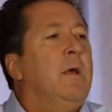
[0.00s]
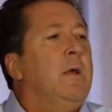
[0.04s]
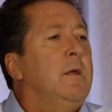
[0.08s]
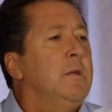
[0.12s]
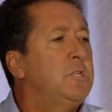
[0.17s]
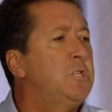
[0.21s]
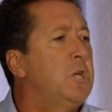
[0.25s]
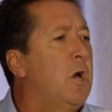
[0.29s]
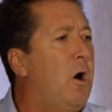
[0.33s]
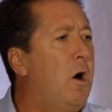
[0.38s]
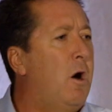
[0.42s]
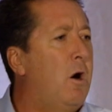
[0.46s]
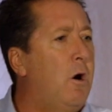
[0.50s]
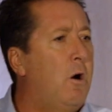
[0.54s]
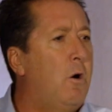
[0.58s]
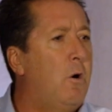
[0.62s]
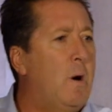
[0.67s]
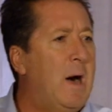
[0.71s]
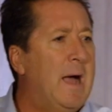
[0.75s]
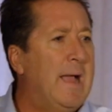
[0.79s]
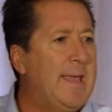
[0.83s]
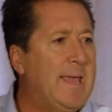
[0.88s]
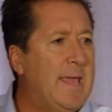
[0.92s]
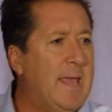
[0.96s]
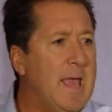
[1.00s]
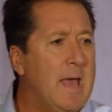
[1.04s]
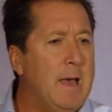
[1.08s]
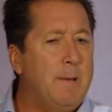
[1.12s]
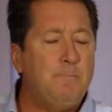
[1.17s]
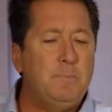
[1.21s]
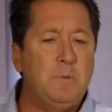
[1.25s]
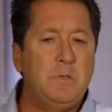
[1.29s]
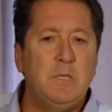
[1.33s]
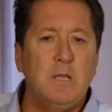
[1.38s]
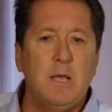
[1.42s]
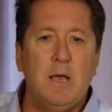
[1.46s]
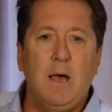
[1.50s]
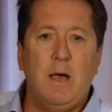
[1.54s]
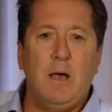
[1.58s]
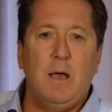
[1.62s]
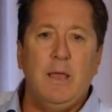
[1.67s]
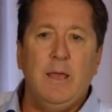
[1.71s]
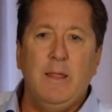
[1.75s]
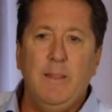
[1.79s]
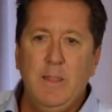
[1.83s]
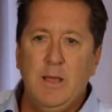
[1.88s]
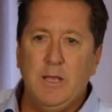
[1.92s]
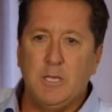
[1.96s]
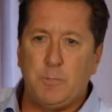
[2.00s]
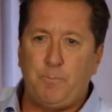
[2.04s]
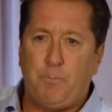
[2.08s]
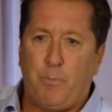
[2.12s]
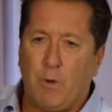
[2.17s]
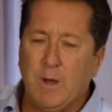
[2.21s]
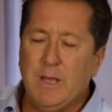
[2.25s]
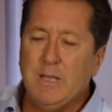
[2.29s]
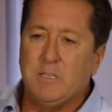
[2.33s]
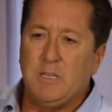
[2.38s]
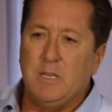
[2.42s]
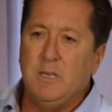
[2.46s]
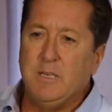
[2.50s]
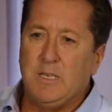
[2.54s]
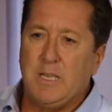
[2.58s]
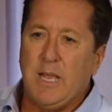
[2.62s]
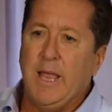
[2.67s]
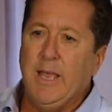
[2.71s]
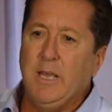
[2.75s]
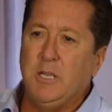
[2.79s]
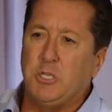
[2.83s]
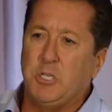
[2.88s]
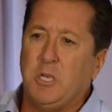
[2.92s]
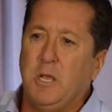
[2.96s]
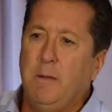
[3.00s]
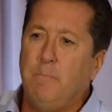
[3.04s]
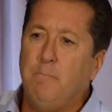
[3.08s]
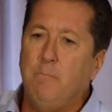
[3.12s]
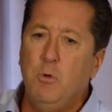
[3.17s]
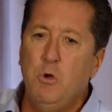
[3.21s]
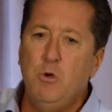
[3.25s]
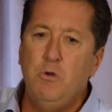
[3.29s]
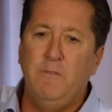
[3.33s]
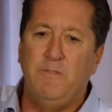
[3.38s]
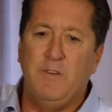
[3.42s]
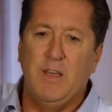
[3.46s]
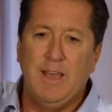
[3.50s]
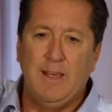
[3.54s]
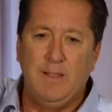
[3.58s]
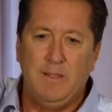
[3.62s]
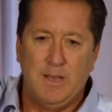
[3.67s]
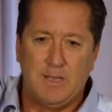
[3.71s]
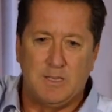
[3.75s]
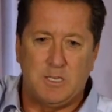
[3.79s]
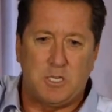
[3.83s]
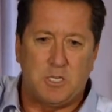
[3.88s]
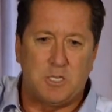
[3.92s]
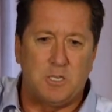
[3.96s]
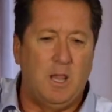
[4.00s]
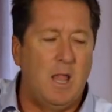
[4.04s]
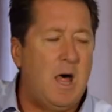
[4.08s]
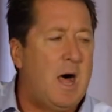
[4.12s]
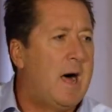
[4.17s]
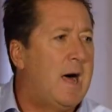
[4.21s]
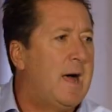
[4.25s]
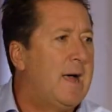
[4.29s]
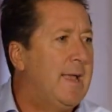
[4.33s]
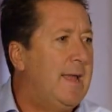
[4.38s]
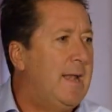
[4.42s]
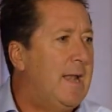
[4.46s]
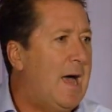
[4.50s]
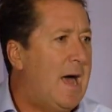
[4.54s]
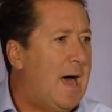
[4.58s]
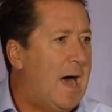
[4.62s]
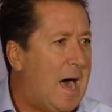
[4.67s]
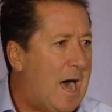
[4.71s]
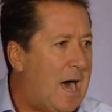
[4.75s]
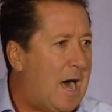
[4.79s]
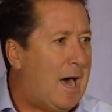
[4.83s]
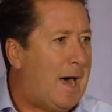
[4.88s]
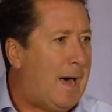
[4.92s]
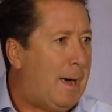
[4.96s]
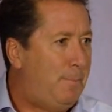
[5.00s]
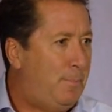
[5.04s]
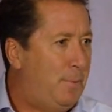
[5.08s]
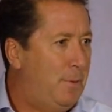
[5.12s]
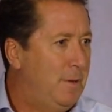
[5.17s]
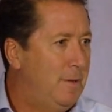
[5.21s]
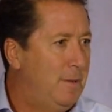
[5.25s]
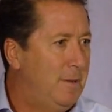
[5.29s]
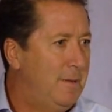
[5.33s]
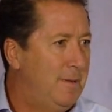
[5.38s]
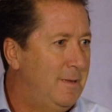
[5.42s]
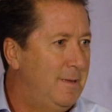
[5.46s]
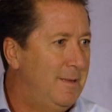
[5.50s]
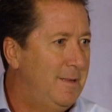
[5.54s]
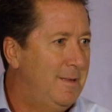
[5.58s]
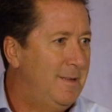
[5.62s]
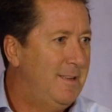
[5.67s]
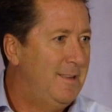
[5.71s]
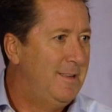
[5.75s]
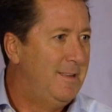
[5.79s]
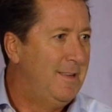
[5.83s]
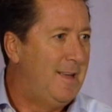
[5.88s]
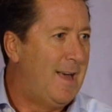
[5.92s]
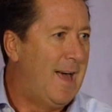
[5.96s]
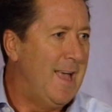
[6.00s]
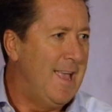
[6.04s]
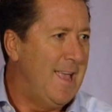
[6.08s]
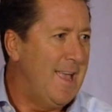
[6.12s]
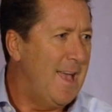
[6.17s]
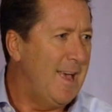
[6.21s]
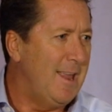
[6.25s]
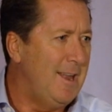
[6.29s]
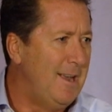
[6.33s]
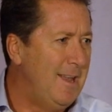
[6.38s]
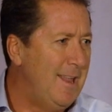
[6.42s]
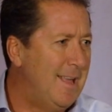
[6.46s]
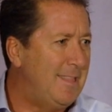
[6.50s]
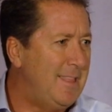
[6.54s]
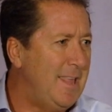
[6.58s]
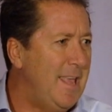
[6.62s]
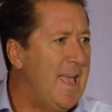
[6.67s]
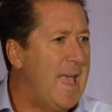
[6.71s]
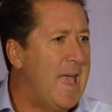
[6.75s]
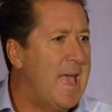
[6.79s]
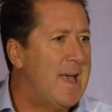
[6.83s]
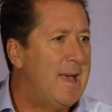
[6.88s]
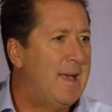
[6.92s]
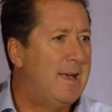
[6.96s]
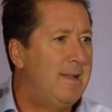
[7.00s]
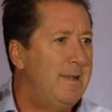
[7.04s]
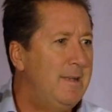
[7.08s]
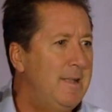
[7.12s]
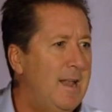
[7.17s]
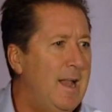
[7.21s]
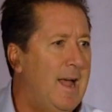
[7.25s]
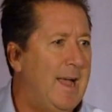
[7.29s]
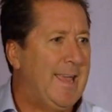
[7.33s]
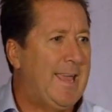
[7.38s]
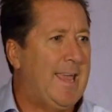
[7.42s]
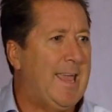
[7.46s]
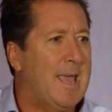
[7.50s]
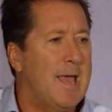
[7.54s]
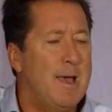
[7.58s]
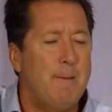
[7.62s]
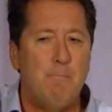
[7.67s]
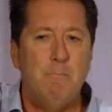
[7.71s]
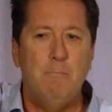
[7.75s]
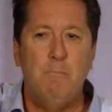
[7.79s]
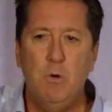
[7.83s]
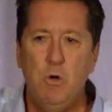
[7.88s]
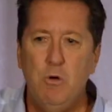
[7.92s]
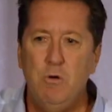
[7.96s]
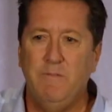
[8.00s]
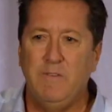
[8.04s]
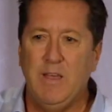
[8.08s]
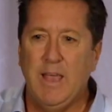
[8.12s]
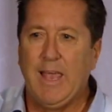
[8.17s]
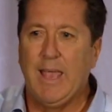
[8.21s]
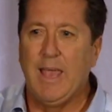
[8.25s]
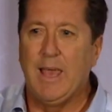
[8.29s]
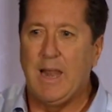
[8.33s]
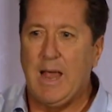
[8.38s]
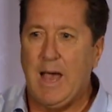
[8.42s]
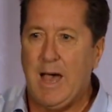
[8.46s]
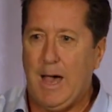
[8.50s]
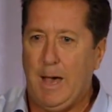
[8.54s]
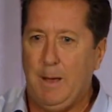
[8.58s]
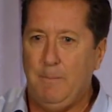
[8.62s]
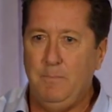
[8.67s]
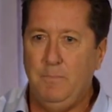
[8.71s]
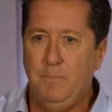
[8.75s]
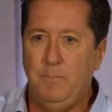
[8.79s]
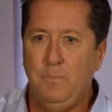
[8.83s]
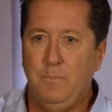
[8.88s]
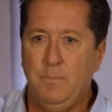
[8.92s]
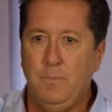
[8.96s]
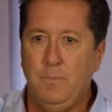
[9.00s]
So I kept, in this presentation, moving this slide up. I had it at the end, and I kept moving it up.